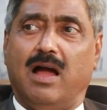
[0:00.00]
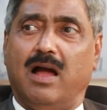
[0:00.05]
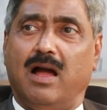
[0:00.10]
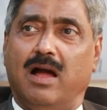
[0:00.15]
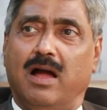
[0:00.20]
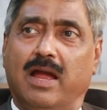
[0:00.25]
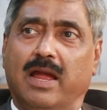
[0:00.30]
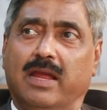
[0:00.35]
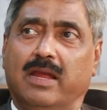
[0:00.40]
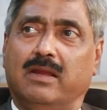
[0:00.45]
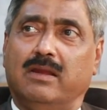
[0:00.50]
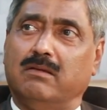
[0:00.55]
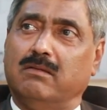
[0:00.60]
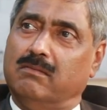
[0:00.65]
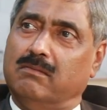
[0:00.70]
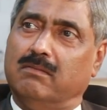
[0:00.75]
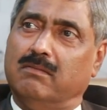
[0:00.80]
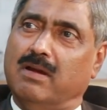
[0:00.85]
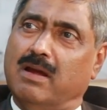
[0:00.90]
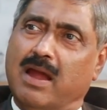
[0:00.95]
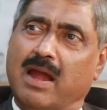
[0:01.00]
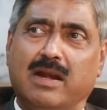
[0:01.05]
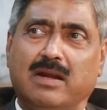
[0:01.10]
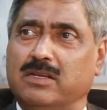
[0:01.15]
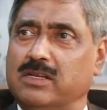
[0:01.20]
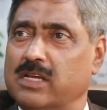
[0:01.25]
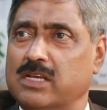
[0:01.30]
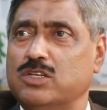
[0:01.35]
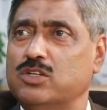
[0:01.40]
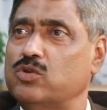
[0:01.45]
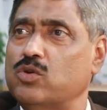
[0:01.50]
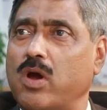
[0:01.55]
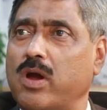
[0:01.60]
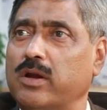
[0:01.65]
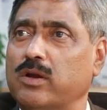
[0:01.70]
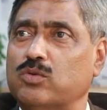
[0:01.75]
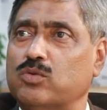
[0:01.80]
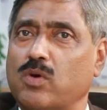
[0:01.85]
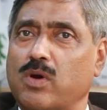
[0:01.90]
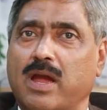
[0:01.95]
I had just
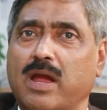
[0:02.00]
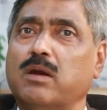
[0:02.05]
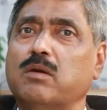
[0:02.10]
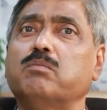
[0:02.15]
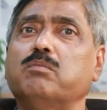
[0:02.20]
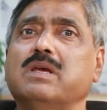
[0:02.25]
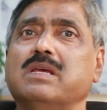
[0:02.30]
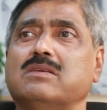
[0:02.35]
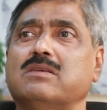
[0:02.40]
joined, so I had